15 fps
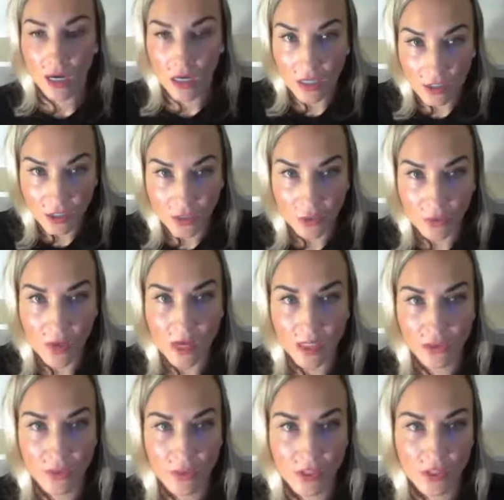a
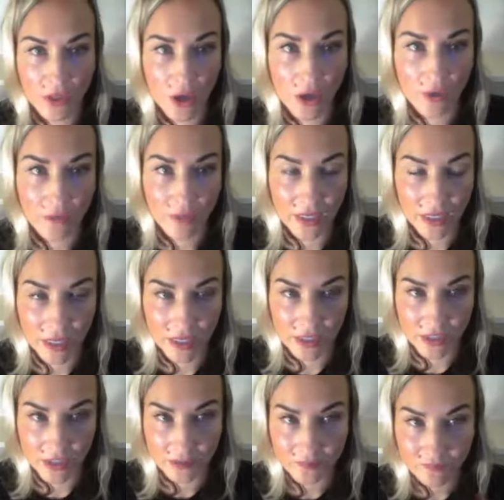direct result
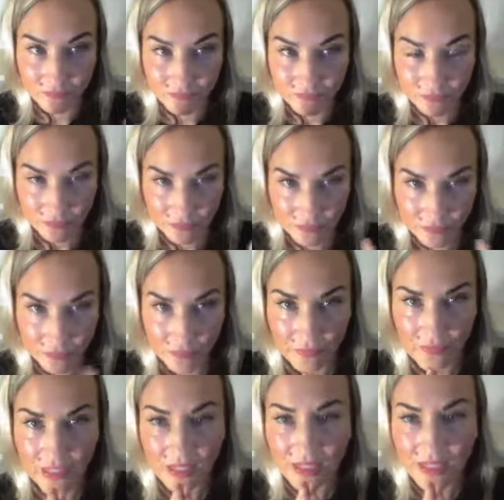because
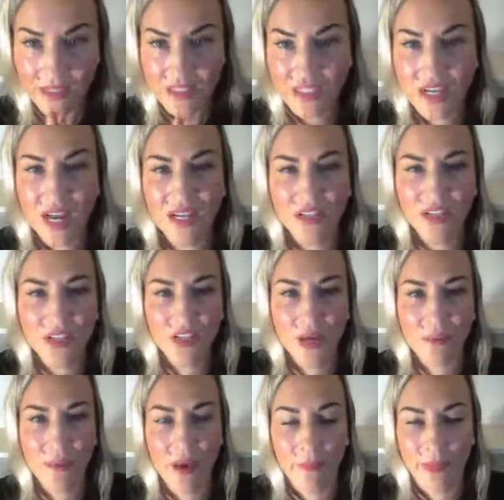it's not
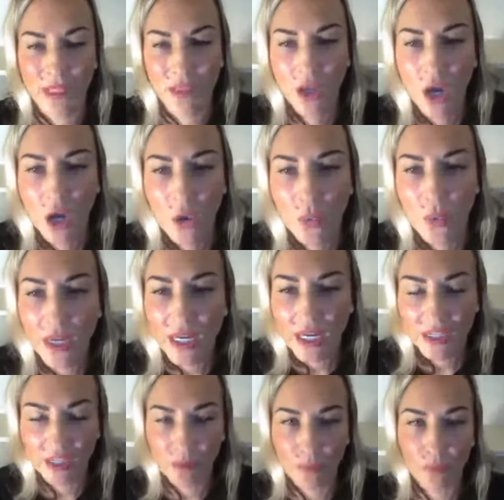some, I mean, we
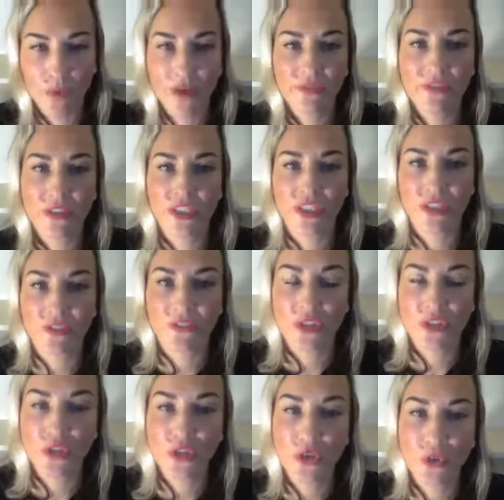get the privilege of
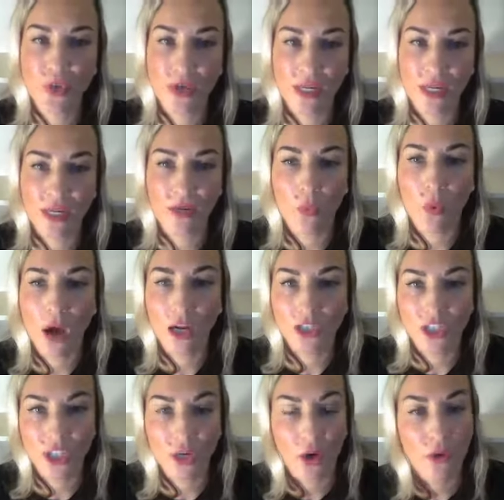stewarding and
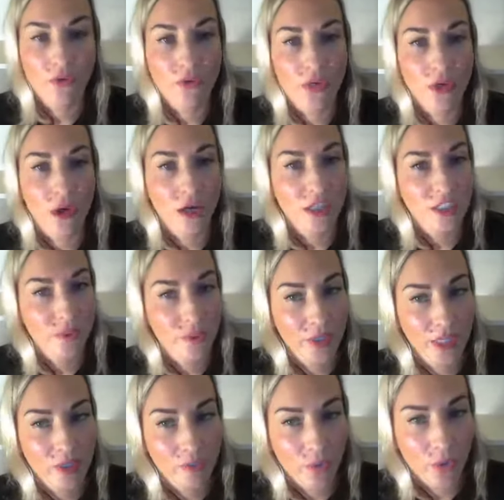watching over God's
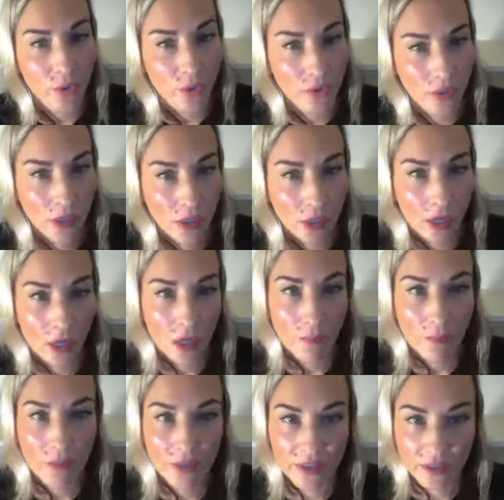people.
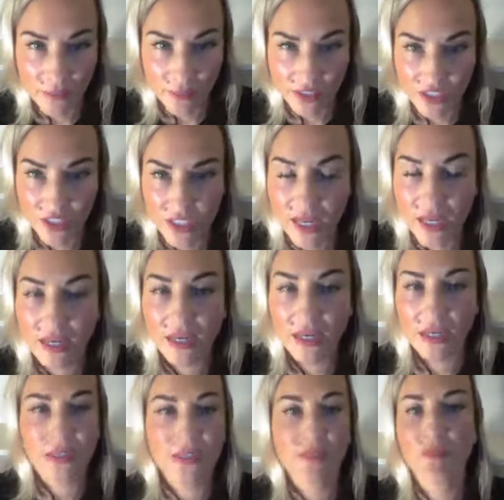But the mistake
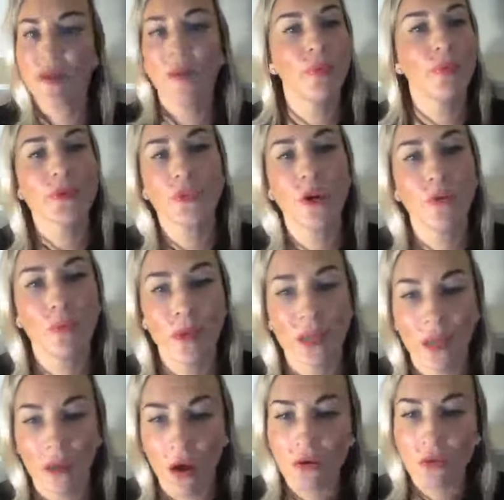is people don't
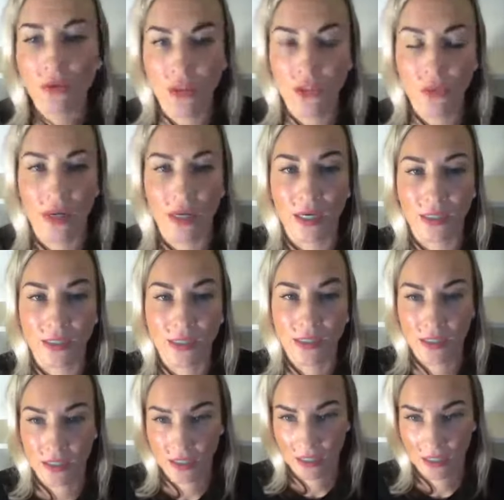belong to us.